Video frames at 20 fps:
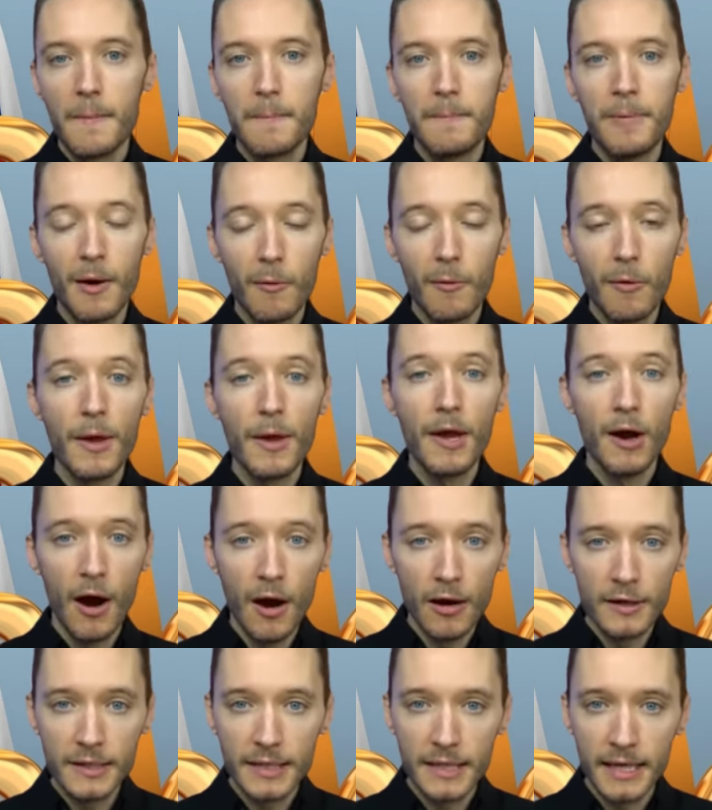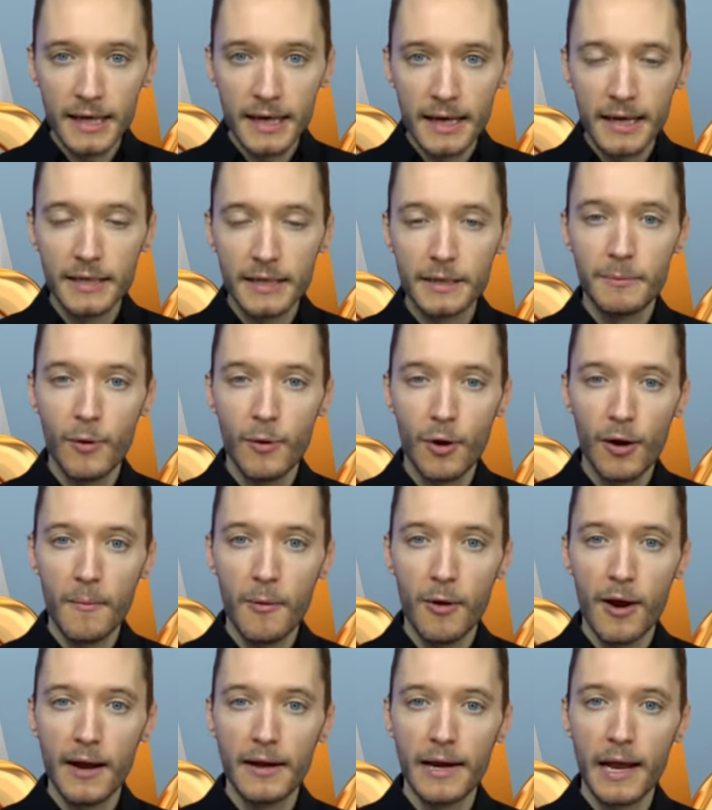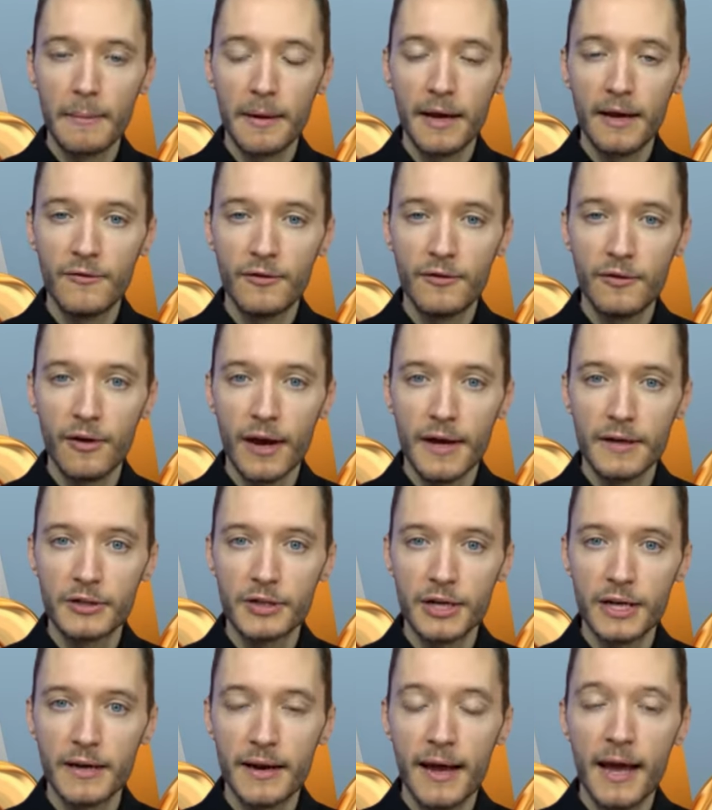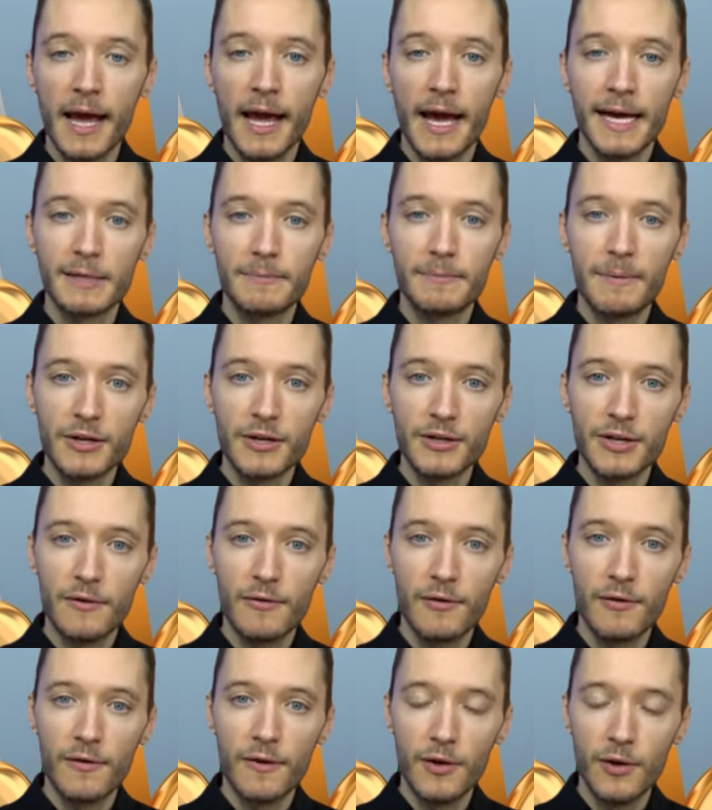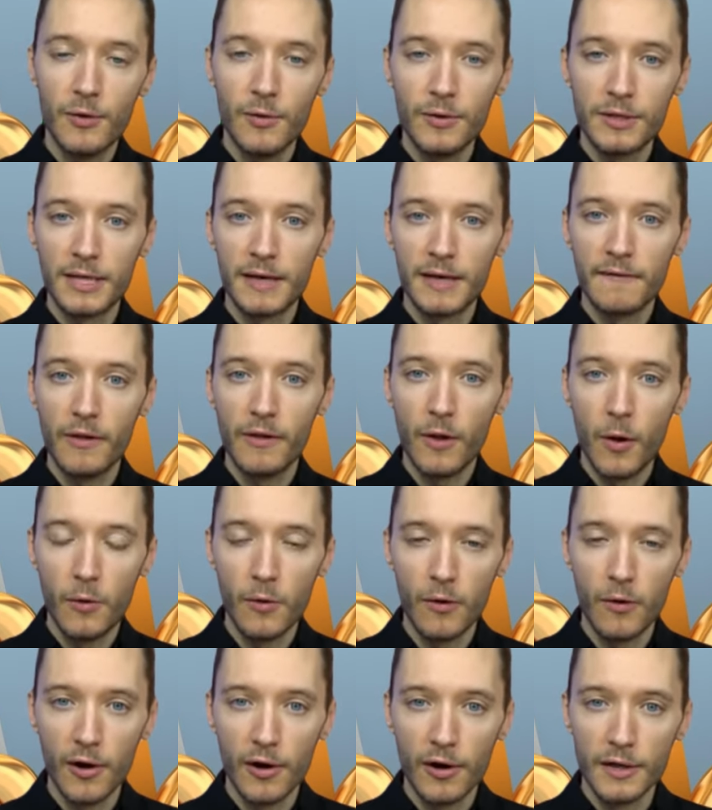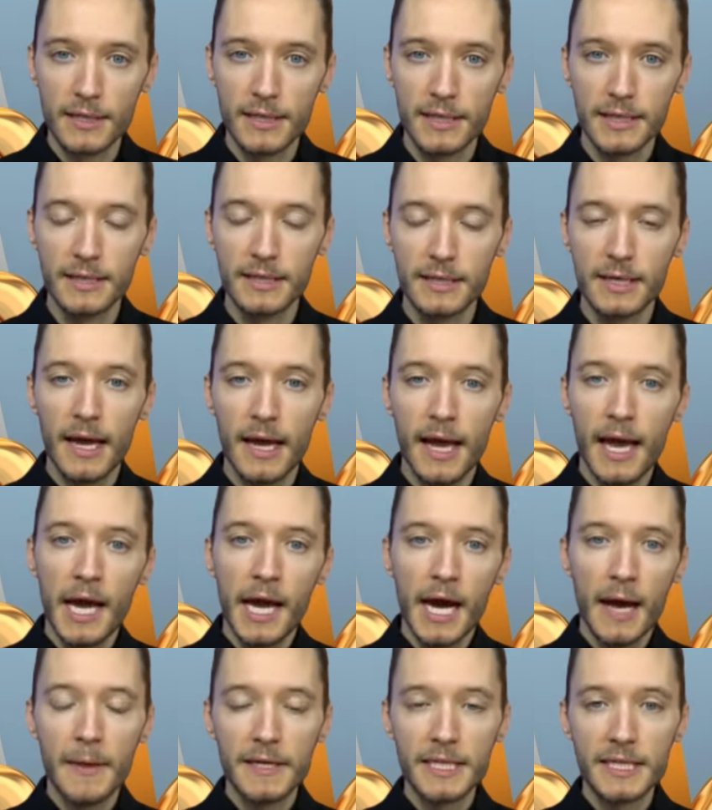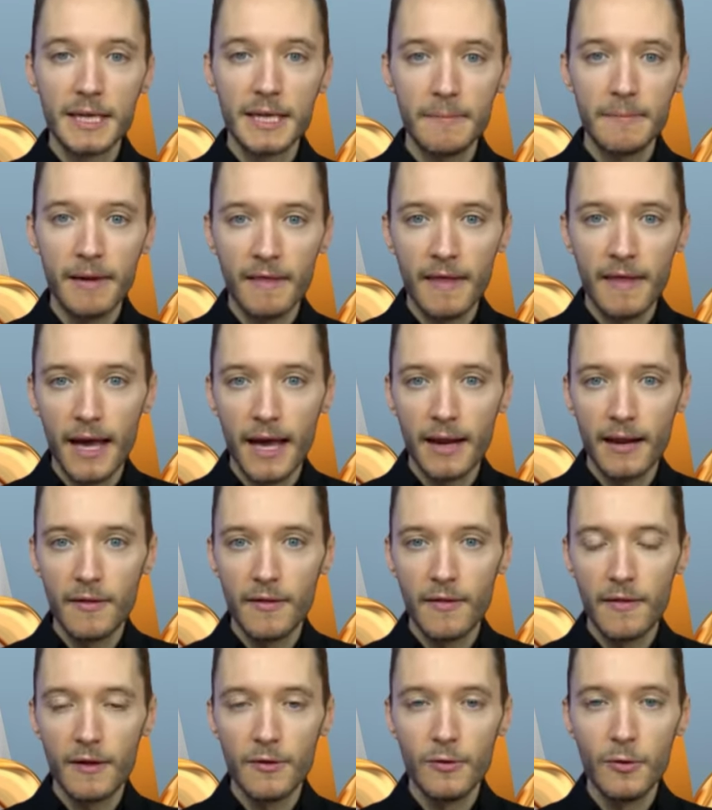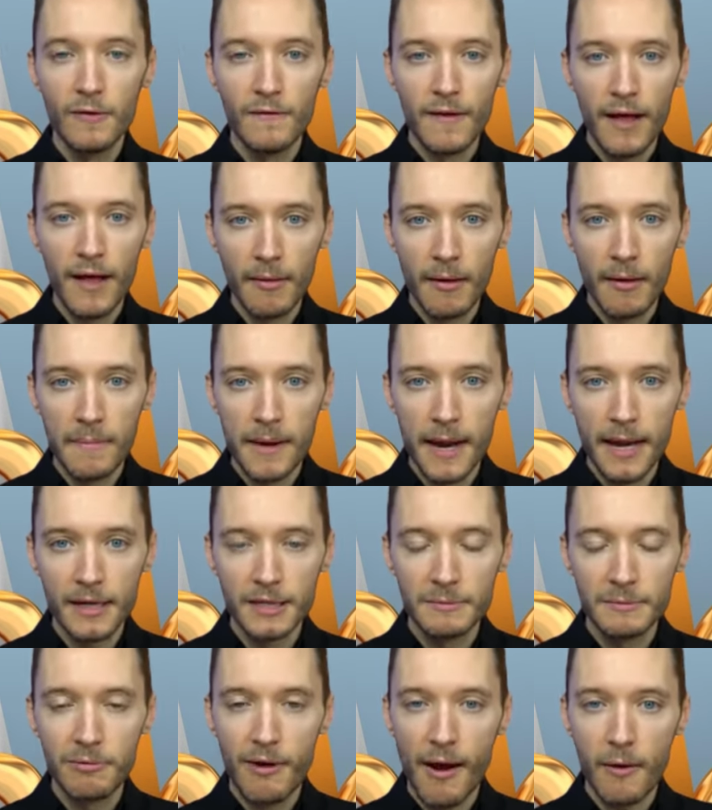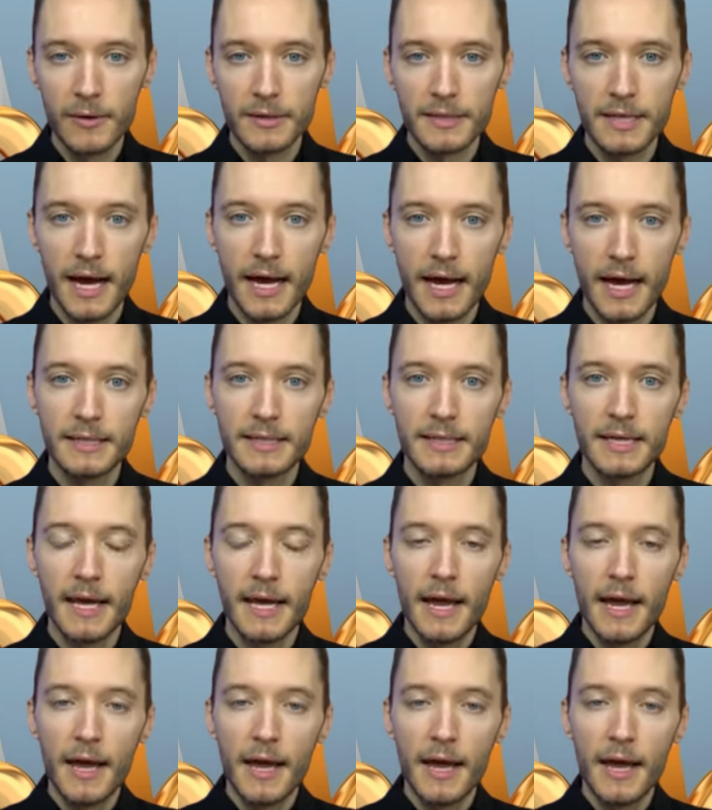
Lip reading: But what we are seeing is more and more economic integration, especially through the use of local currencies. And this is something that the New Development Bank has prioritized.